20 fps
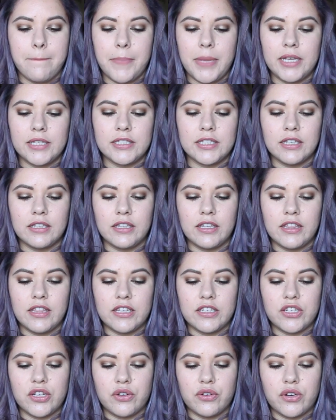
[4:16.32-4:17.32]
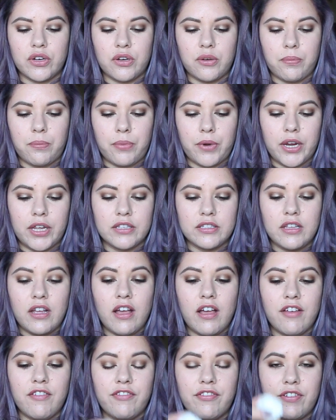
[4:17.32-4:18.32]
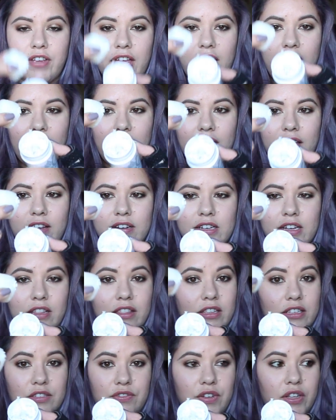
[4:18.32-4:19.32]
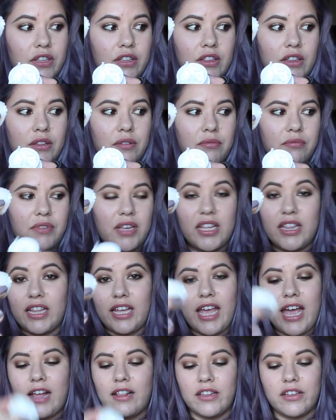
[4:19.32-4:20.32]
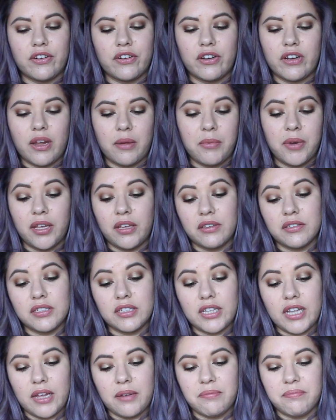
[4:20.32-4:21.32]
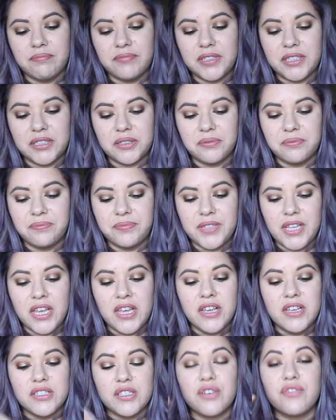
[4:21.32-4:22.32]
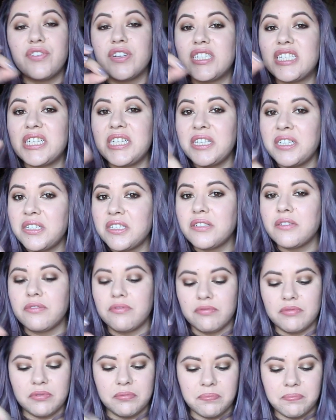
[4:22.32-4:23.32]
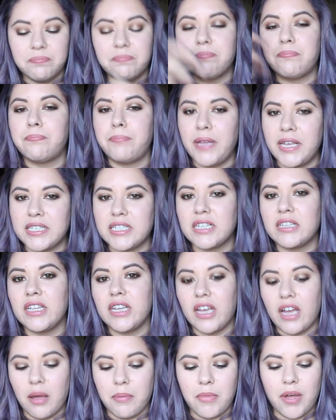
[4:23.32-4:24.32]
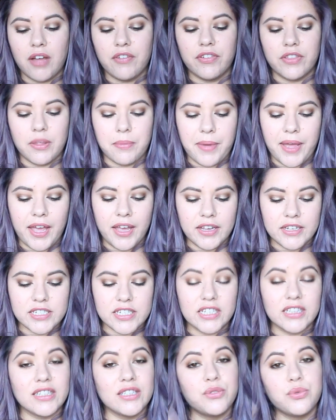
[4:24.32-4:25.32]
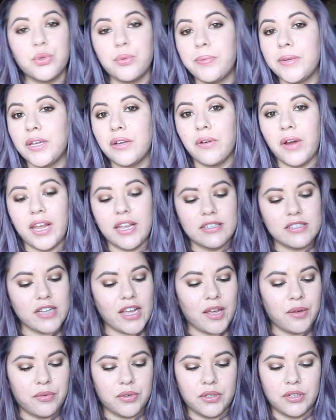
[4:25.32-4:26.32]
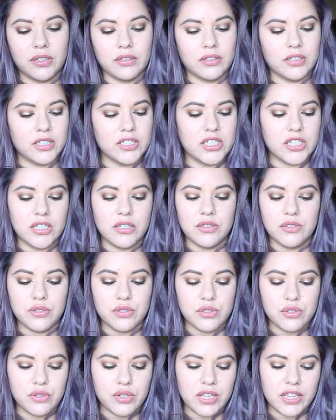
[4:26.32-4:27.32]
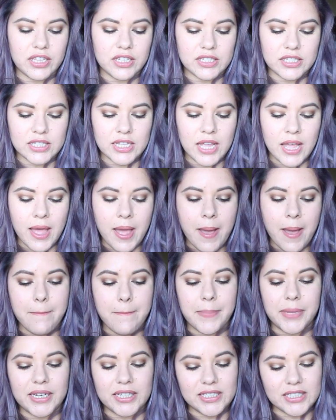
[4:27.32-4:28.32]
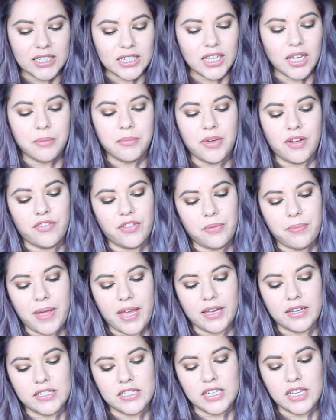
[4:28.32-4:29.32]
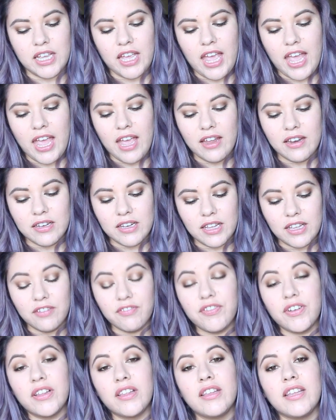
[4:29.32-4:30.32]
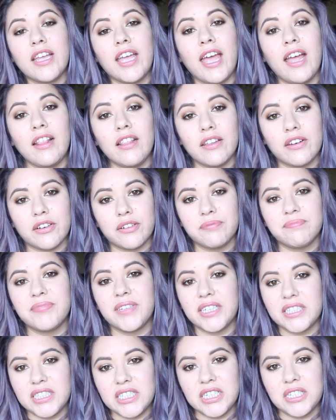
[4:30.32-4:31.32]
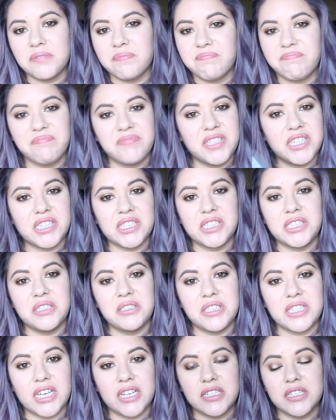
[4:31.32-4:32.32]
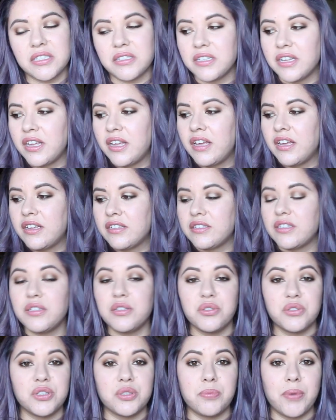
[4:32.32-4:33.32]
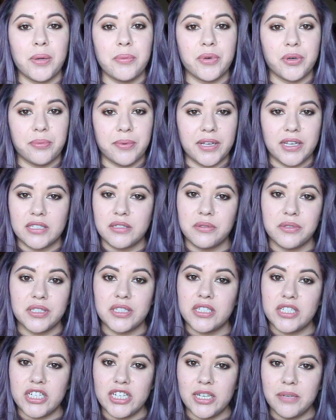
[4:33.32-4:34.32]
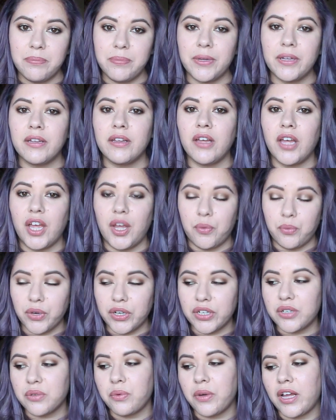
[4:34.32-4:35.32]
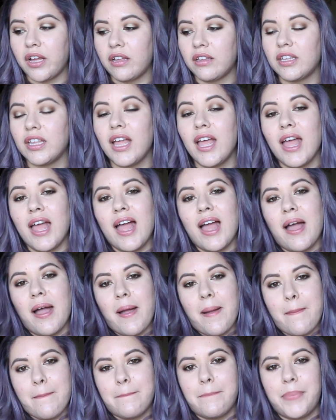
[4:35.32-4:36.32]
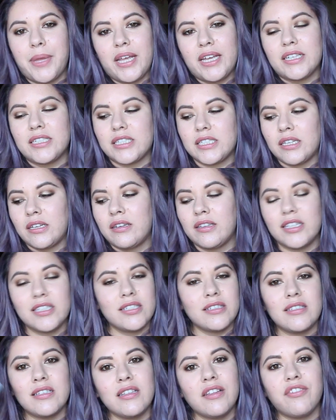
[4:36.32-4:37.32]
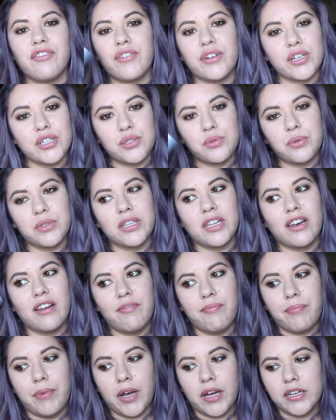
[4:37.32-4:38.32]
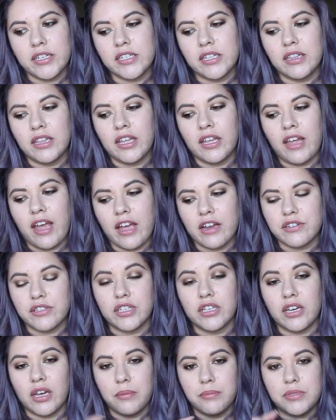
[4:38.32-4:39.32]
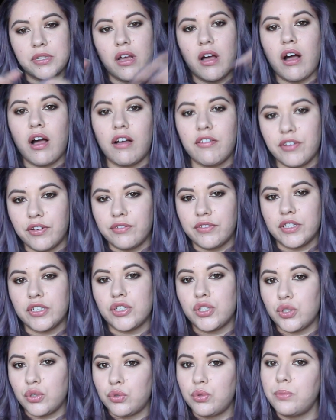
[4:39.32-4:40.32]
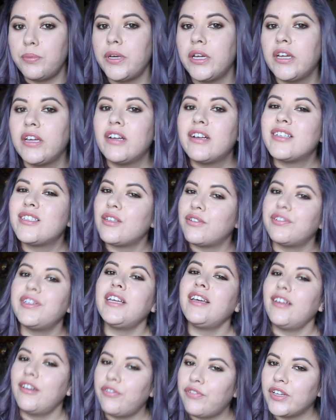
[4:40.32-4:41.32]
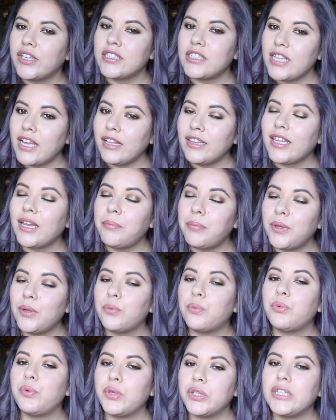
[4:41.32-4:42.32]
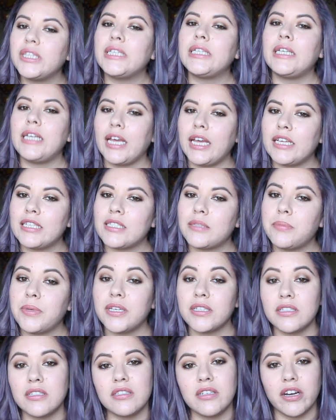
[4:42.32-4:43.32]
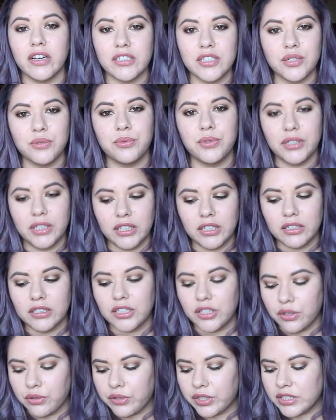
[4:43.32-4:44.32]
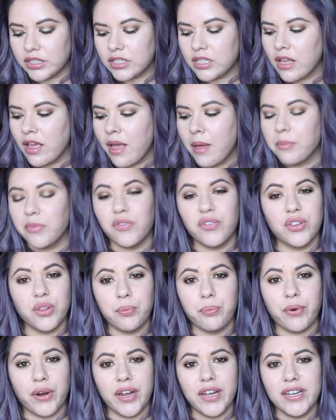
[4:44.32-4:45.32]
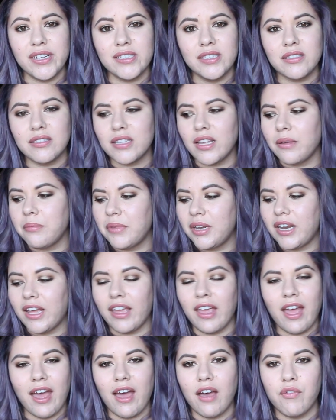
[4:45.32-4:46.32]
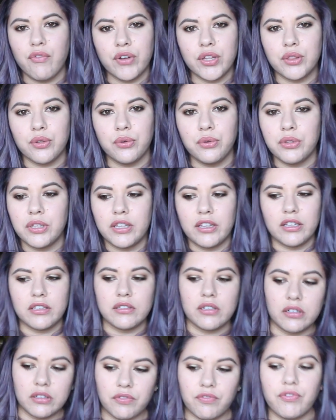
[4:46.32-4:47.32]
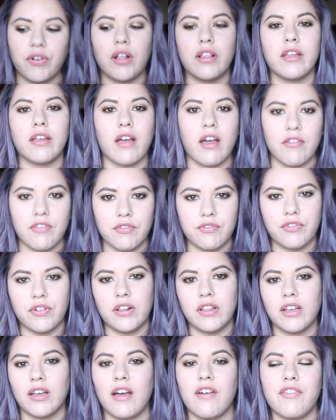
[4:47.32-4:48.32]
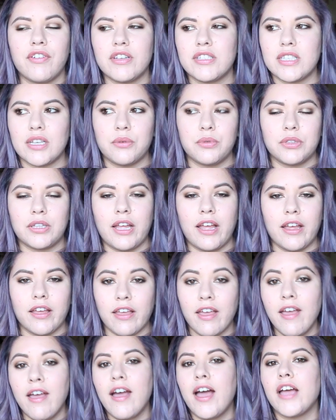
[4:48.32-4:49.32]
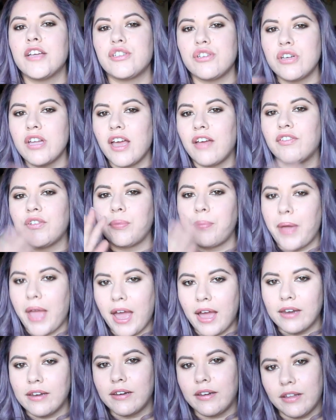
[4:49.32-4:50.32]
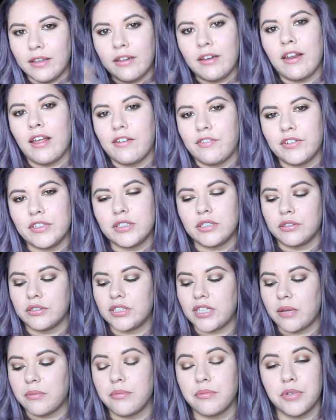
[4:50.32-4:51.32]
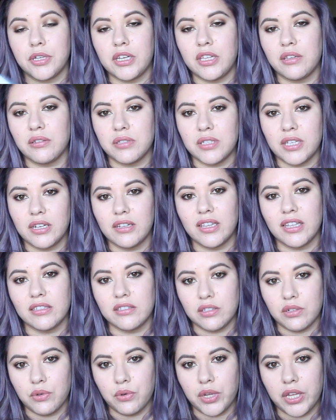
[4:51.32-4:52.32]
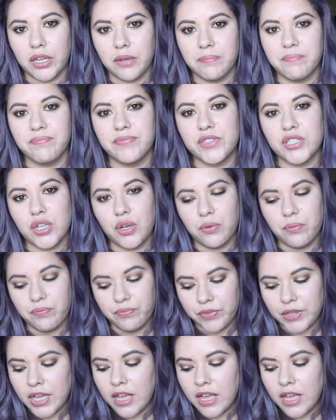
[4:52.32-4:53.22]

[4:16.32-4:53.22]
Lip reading: basically the deodorant breaks off, and this fell in the cat litter, and I'm not using that, you know? So if it didn't basically come off of the packaging, this would be great. I would continue to enjoy this. But it did come off the packaging, and it fell in the cat litter. Like I said, I'm not going to use that. So this was a bummer because it wasn't cheap. It worked well. But this isn't the first one that I've bought that actually comes off of the tube. So if they could fix that, that'd be really nice. Because these are actually really good deodorants. But for the price, I mean, I get halfway through and then they start falling off. And it's like, what the heck? I shouldn't have to pat it in every single time I'm going to use it. That's annoying. So